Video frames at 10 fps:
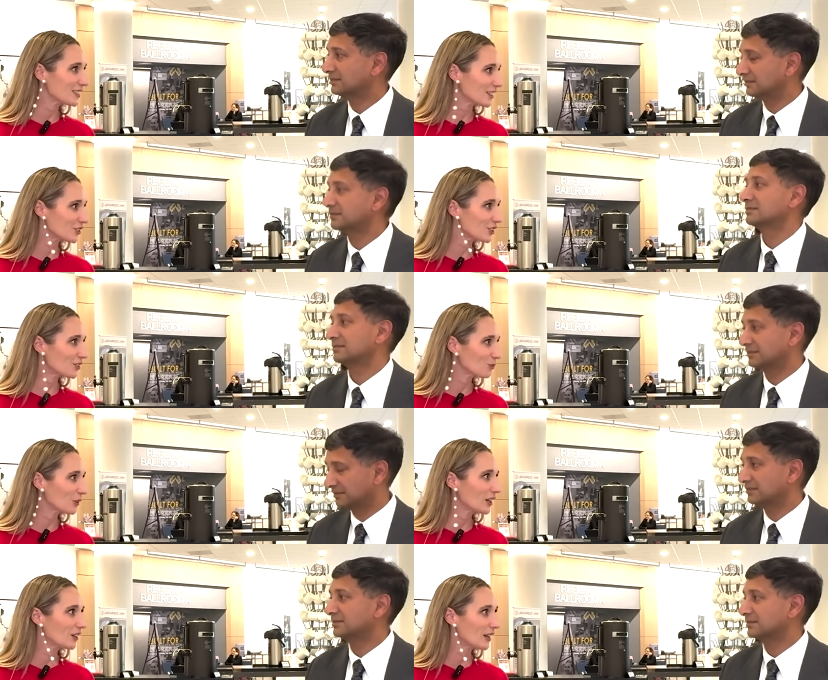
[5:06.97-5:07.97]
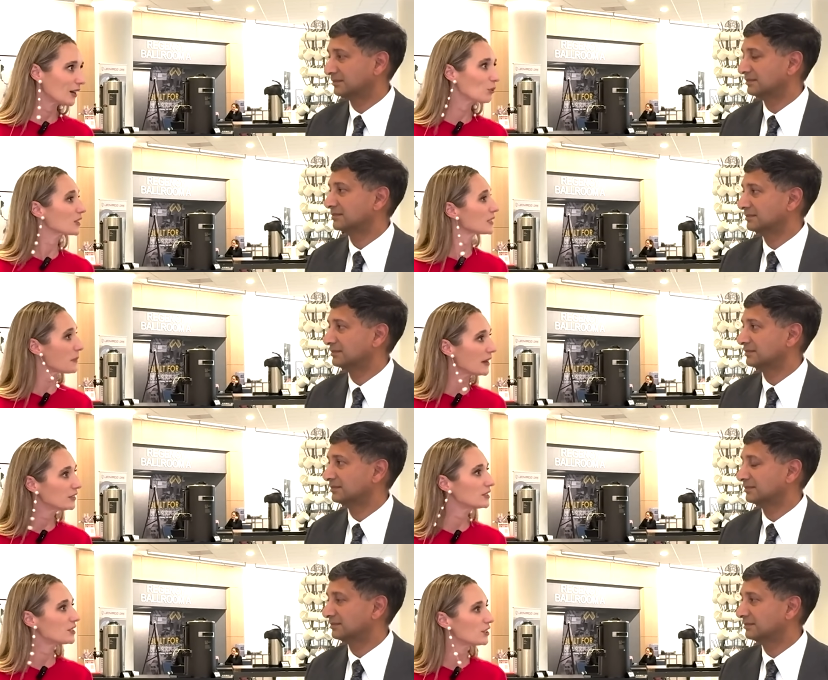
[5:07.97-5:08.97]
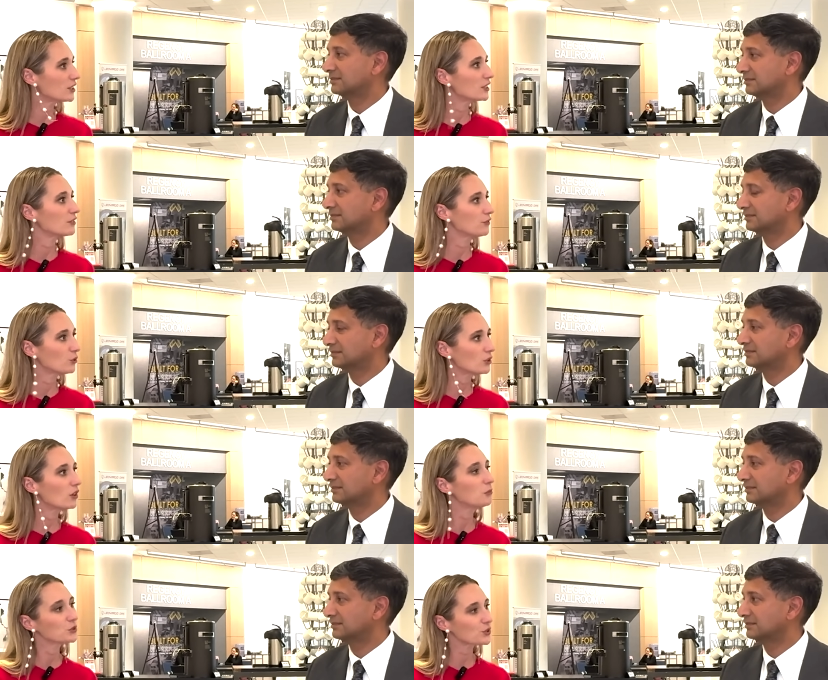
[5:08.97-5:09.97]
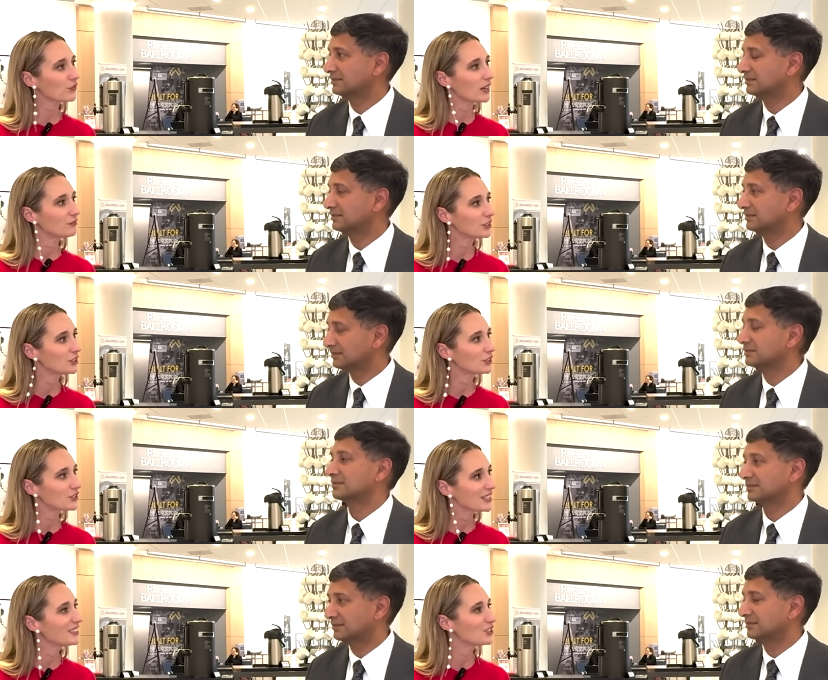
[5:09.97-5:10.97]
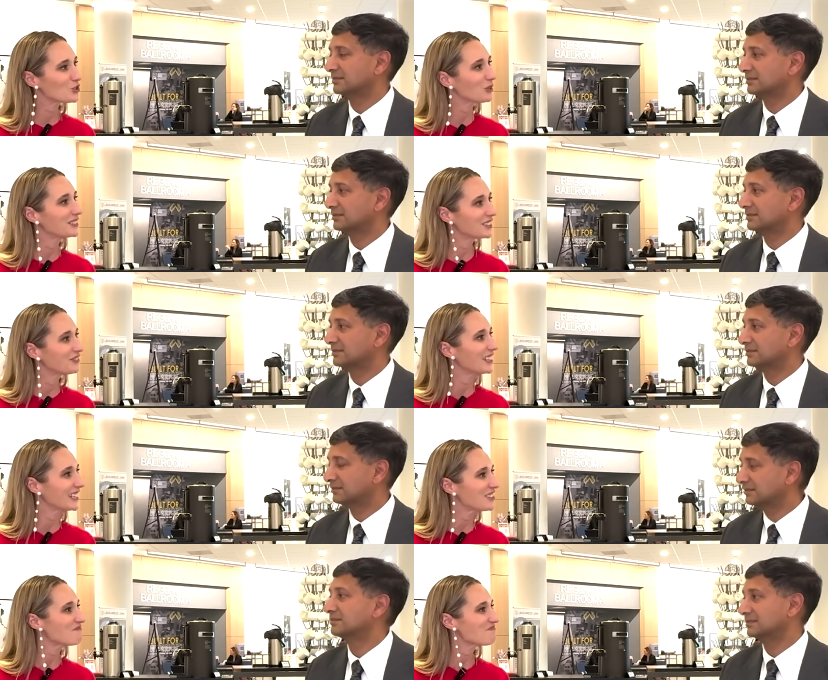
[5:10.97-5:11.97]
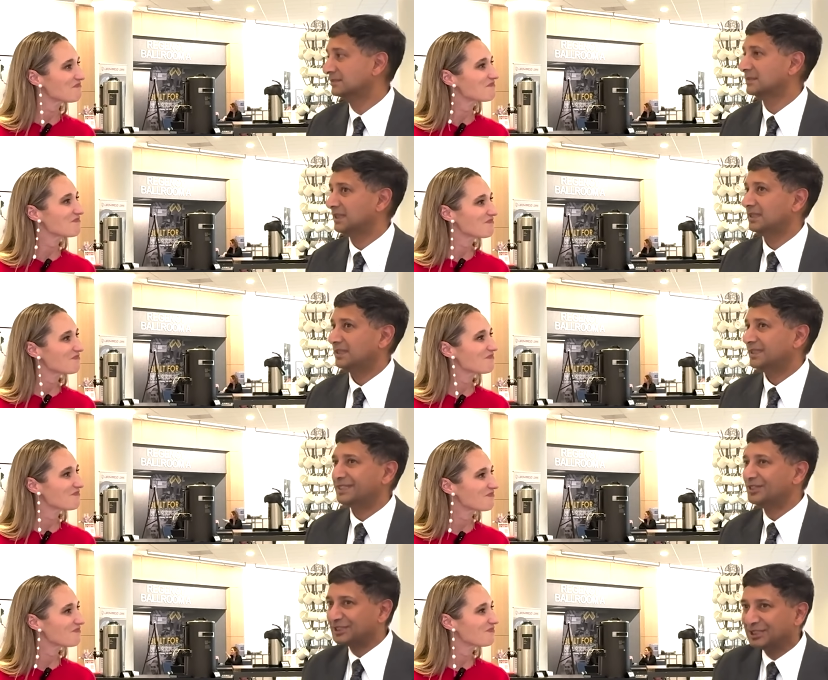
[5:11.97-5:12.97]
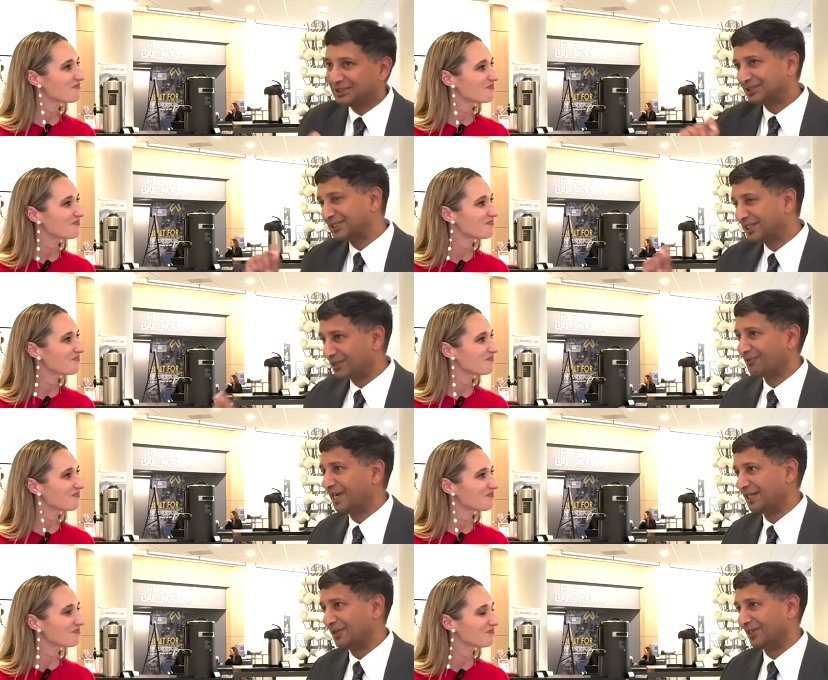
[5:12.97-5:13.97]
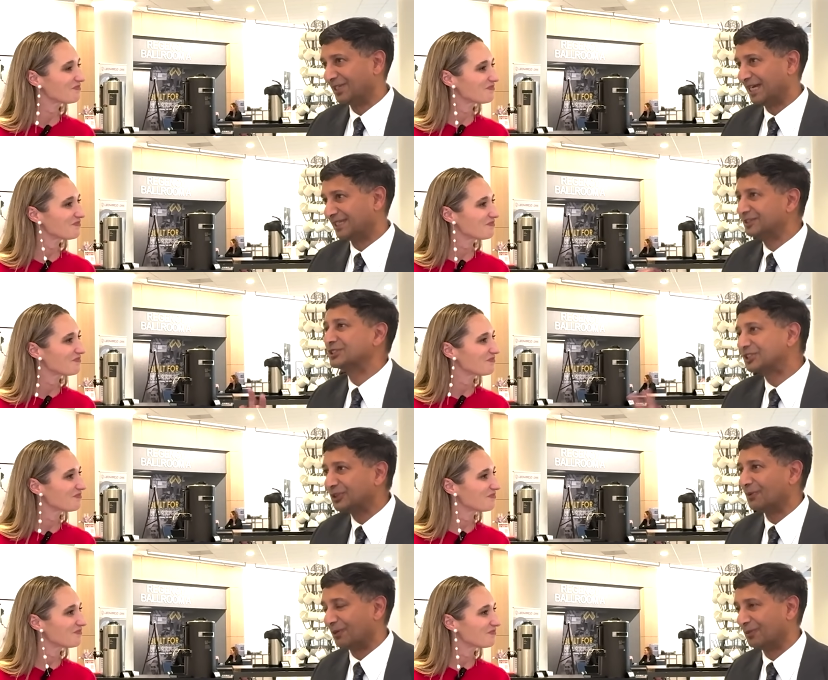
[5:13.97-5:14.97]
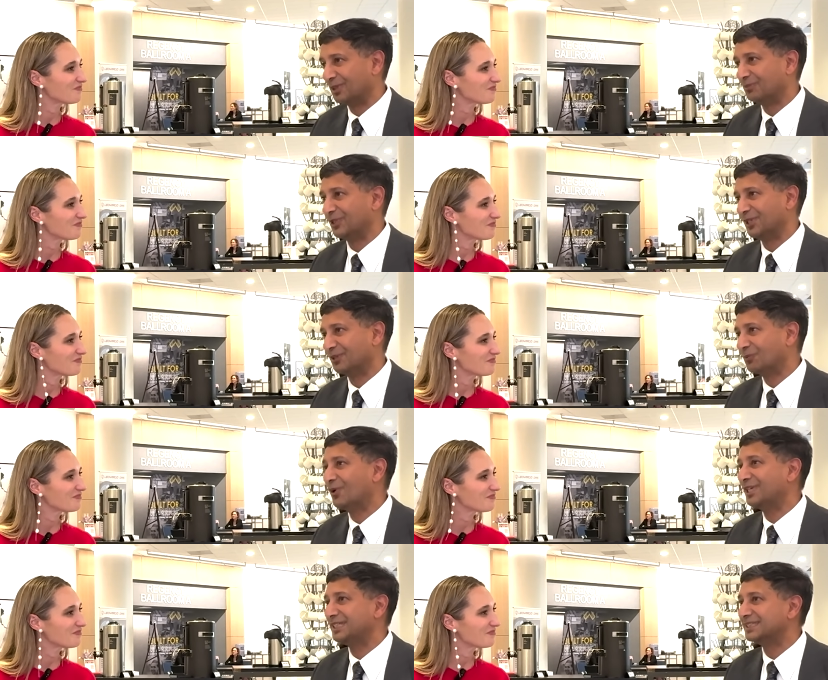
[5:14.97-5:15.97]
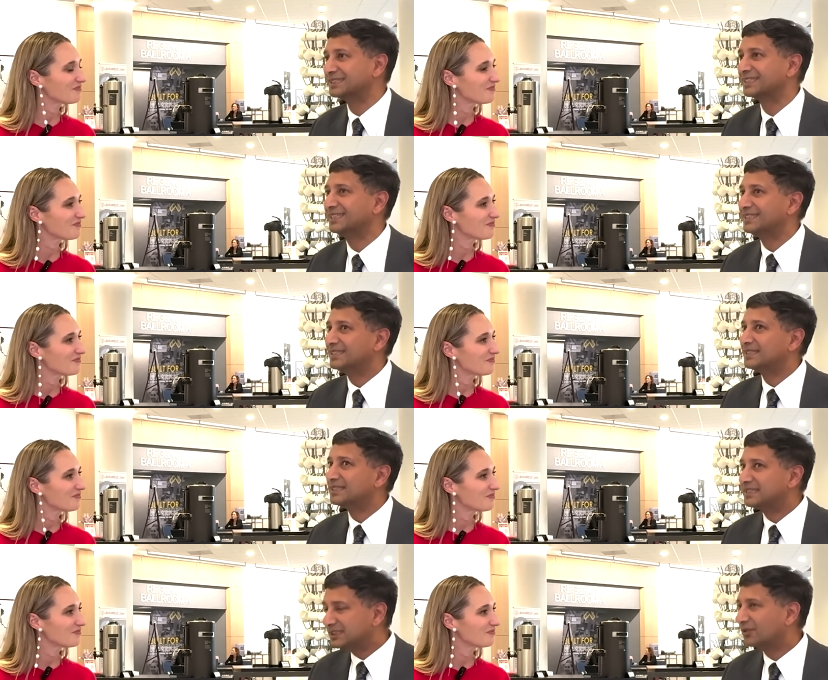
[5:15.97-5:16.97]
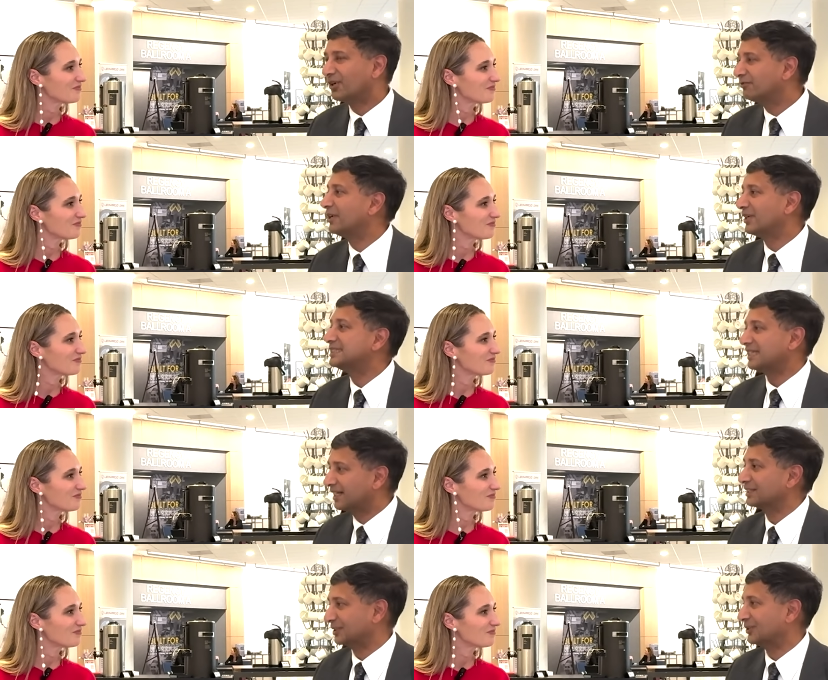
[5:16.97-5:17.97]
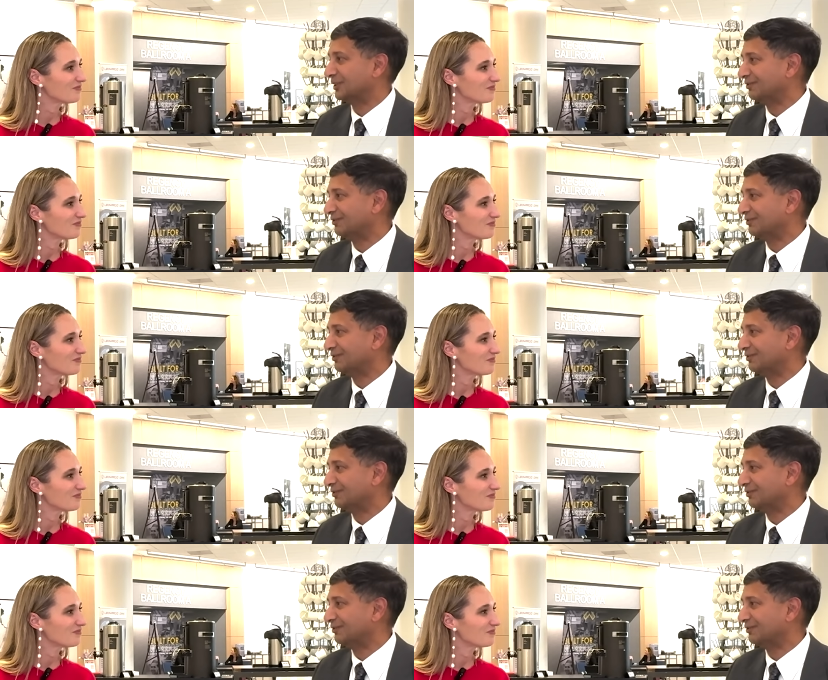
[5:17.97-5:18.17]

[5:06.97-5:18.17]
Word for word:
Speaker 1: sector, where I worked at Palantir for almost five years and then joined Govini.
Speaker 2: There's an interesting thread in all that. There's two I want to pull on. One is these are all very technical